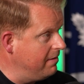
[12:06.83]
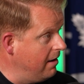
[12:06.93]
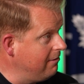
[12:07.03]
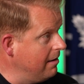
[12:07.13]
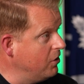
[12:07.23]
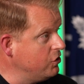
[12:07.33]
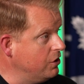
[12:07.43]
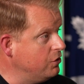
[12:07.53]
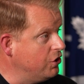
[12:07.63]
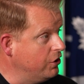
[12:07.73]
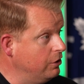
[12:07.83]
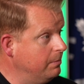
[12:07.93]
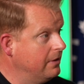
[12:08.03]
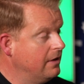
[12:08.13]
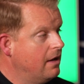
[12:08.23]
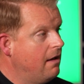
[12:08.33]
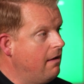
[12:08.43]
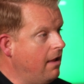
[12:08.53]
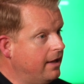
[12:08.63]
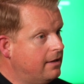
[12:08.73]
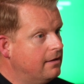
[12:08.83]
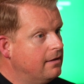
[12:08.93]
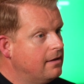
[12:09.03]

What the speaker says: program on YouTube, like,